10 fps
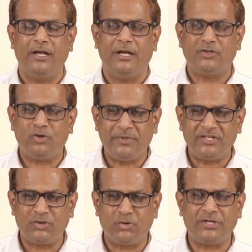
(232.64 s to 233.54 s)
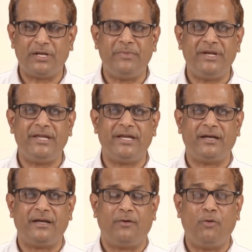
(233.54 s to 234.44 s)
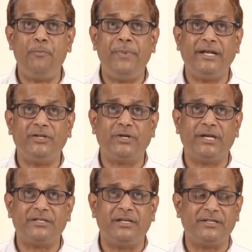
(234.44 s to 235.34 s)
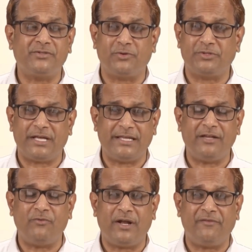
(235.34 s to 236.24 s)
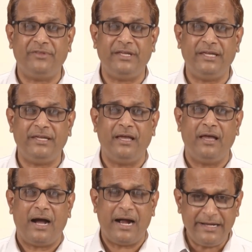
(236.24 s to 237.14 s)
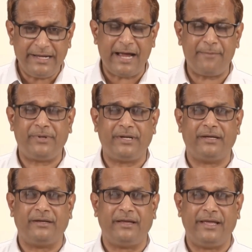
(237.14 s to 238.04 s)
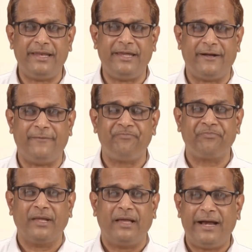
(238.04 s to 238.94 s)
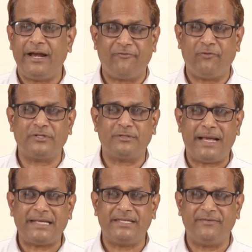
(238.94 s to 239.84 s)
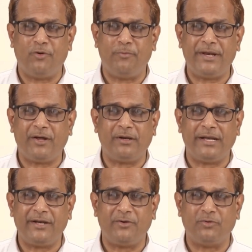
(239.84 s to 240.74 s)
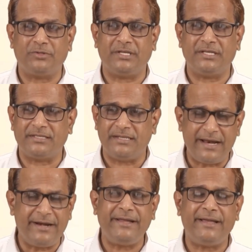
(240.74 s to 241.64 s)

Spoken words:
So much social media, open educational resources, I think one of the untapped area, and of course massive open online courses, learning